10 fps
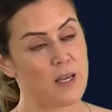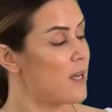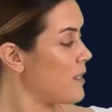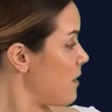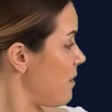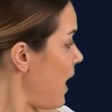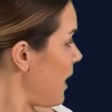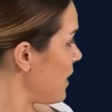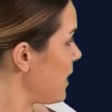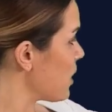So
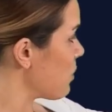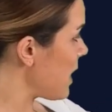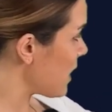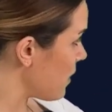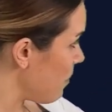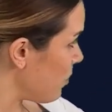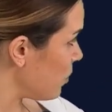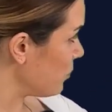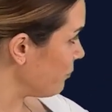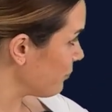that is a great
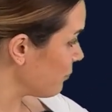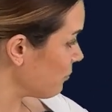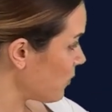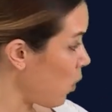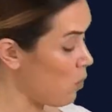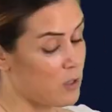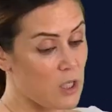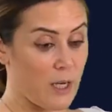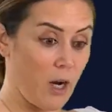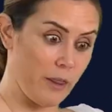example, or
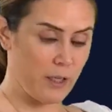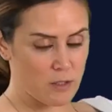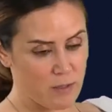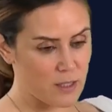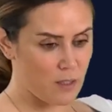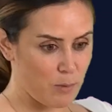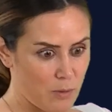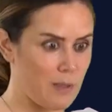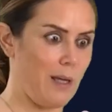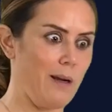certainly I think it's a great example,
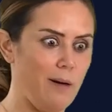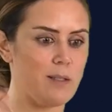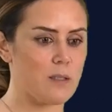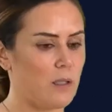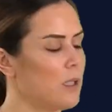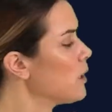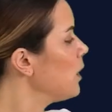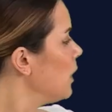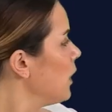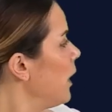because hey, I designed it,
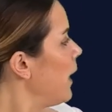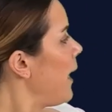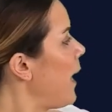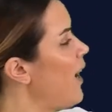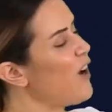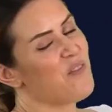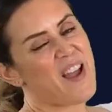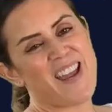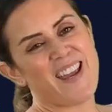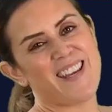of
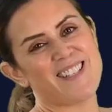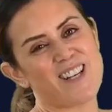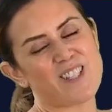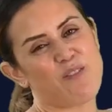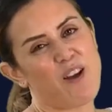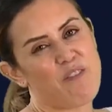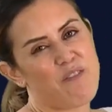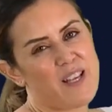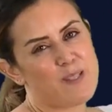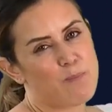a DUC's
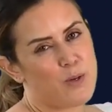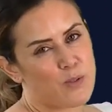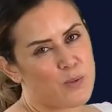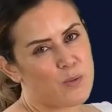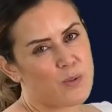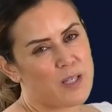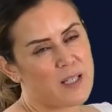5-phase model.